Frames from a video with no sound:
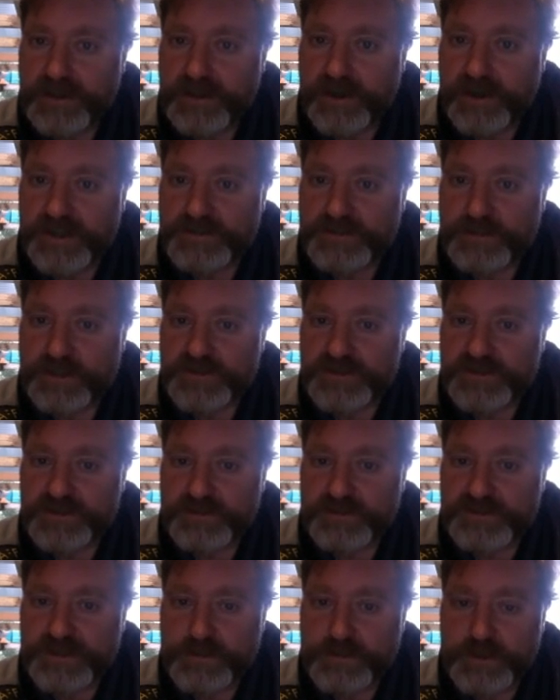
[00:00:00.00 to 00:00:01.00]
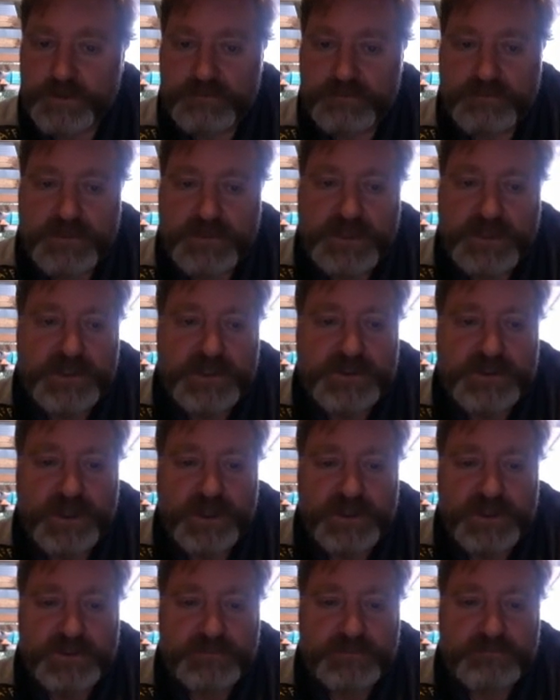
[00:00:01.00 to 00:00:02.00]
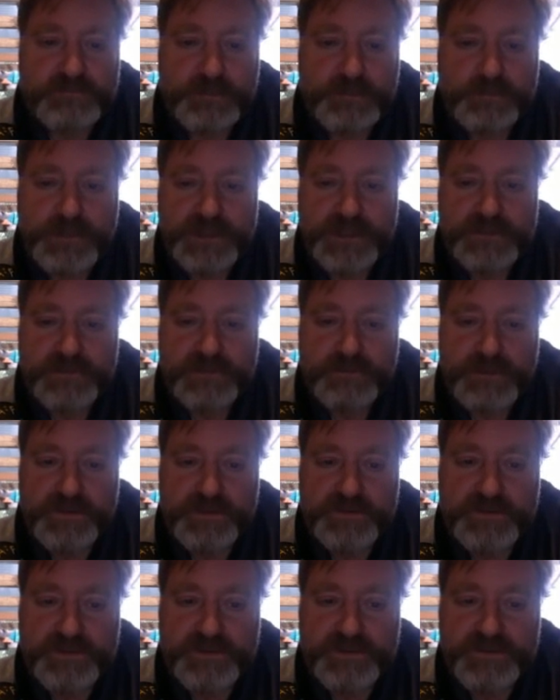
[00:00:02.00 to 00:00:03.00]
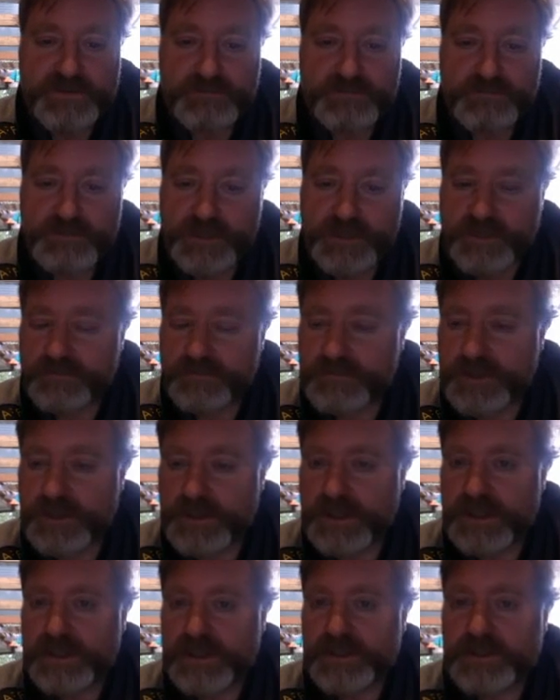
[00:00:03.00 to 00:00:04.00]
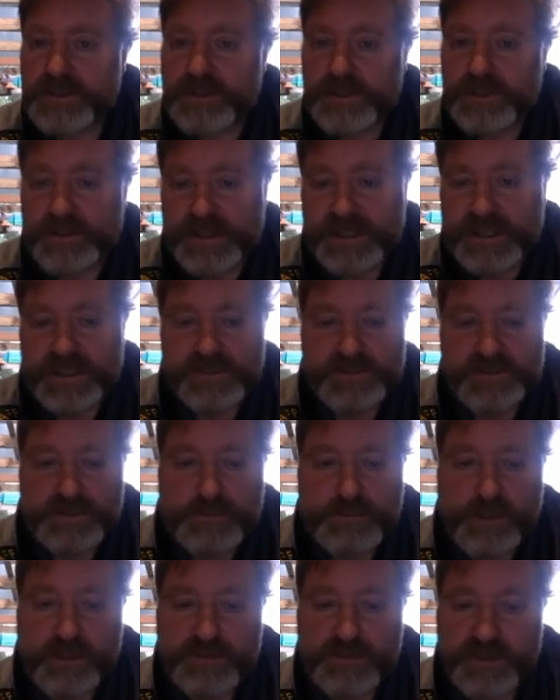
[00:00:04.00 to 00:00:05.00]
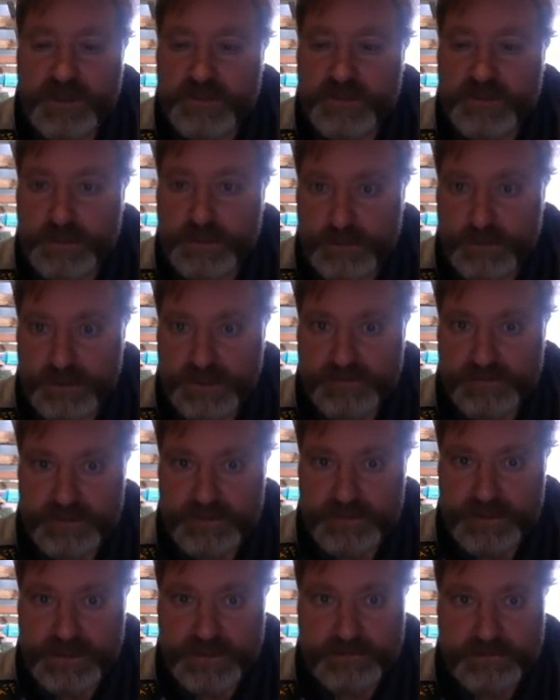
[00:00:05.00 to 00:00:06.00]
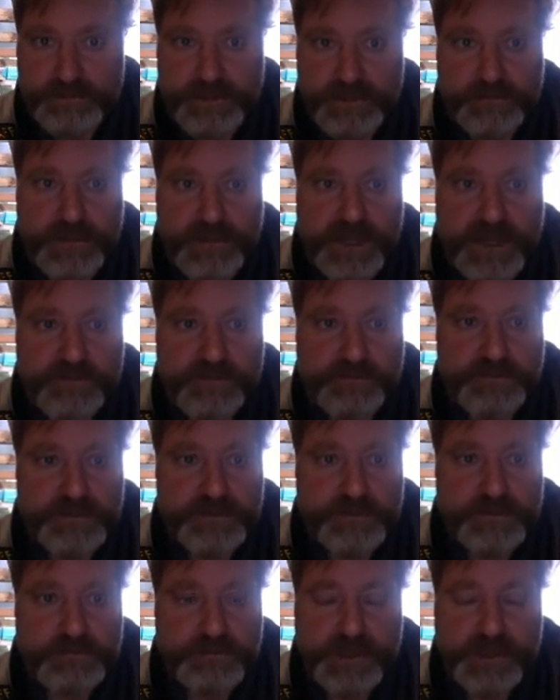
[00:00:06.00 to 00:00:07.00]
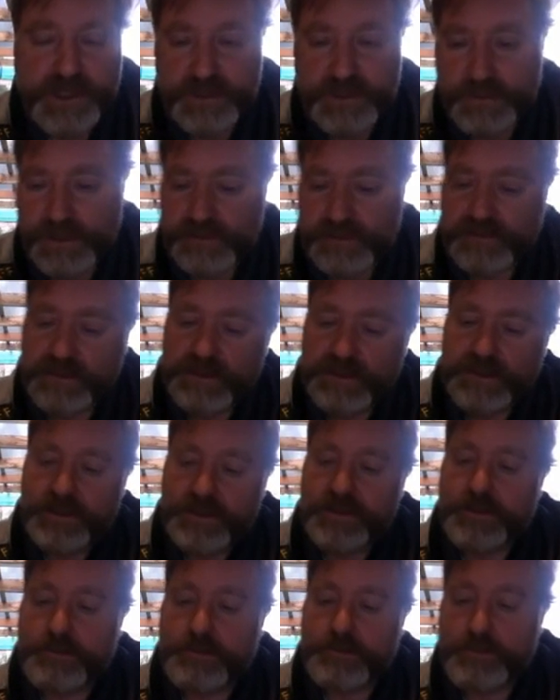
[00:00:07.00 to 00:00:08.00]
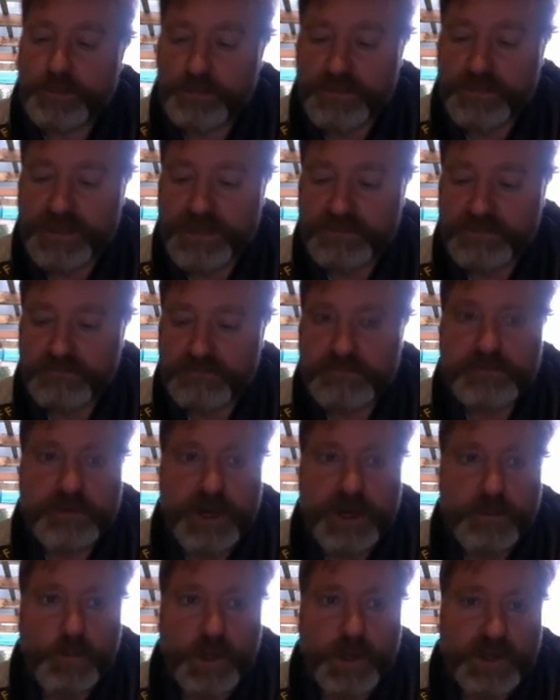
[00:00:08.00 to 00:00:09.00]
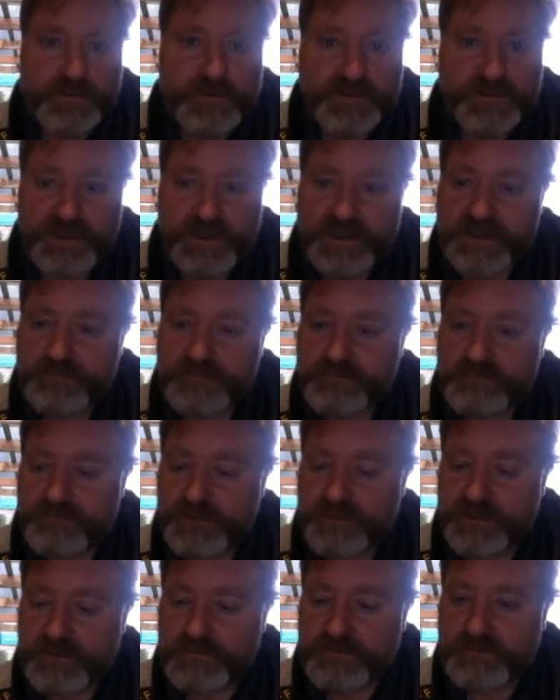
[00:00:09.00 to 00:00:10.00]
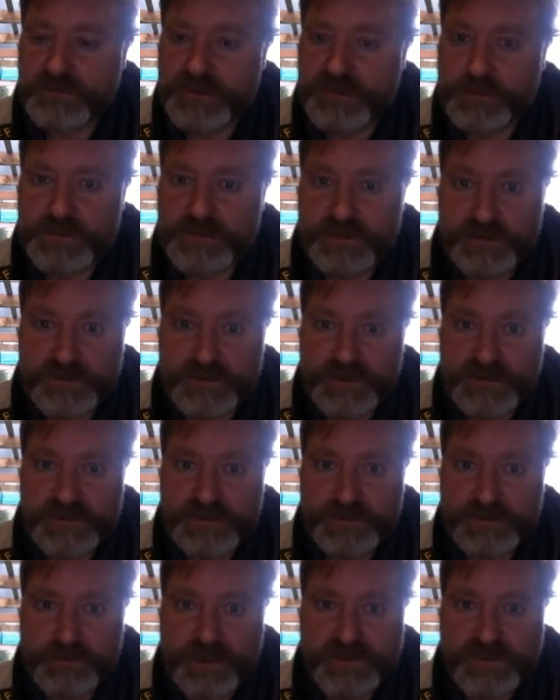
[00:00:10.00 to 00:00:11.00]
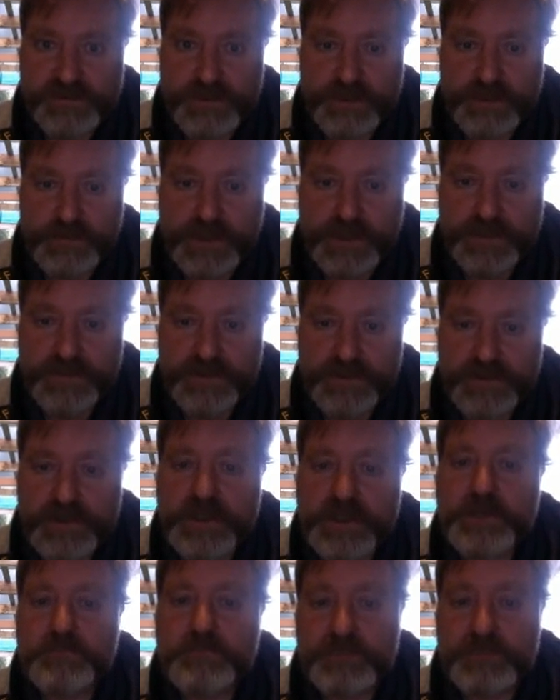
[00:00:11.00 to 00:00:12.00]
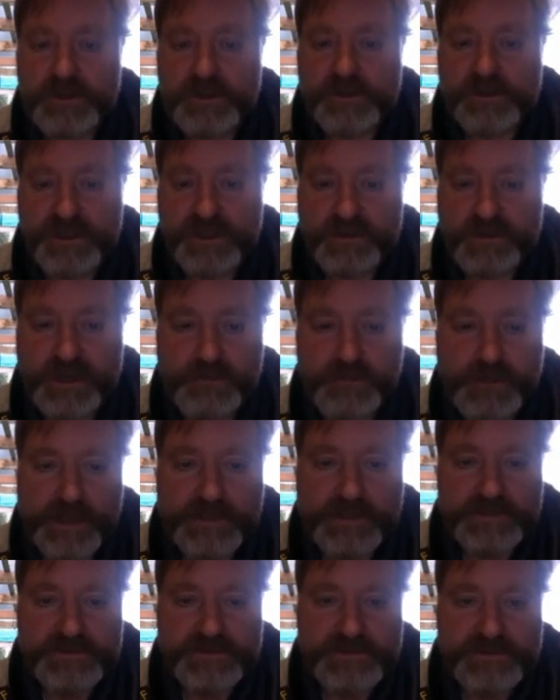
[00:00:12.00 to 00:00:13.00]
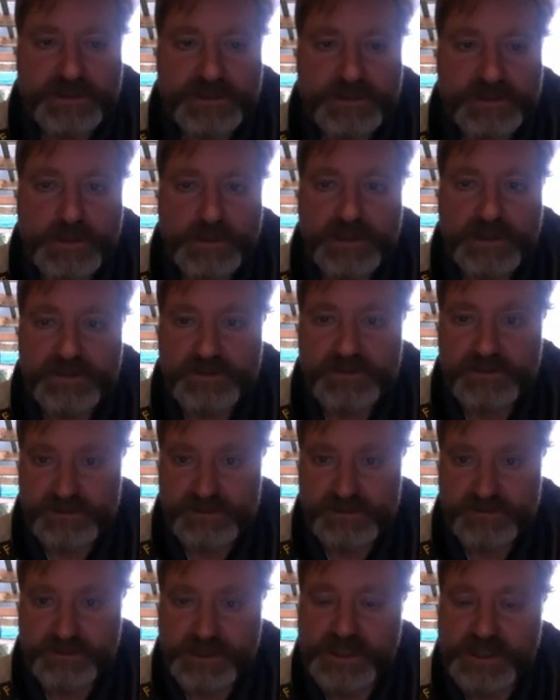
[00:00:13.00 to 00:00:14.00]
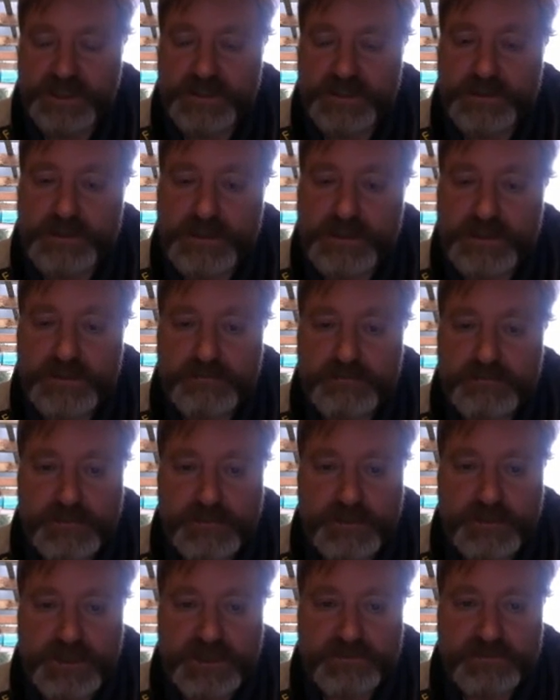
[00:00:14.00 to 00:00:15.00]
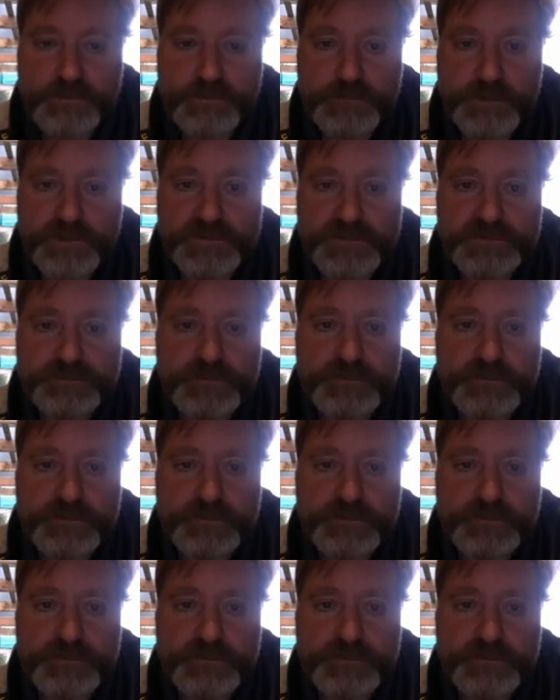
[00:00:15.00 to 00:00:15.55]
spots in your suburb, trying to repeat the messages, and clearly they get easily blocked. So those people who live in Mount Martha often complain about the problem with their ground waves. They don't get very good reception in some parts of Mount Martha because that great mountain sitting in the way. It's granitic. May make it even worse.